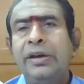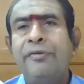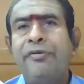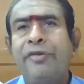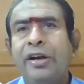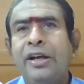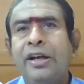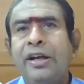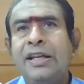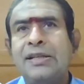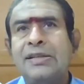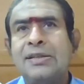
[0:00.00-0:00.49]
If
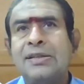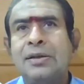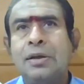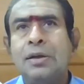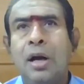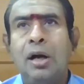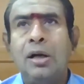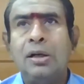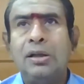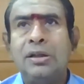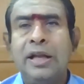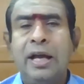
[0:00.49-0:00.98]
it is
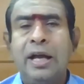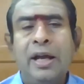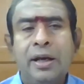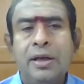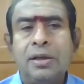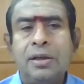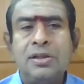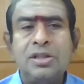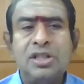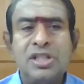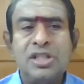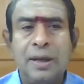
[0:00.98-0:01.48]
not
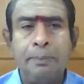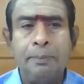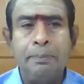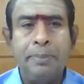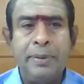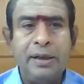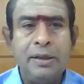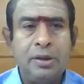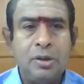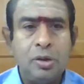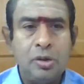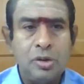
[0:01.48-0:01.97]
there,
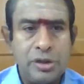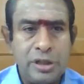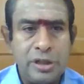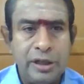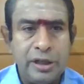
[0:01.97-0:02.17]
jump into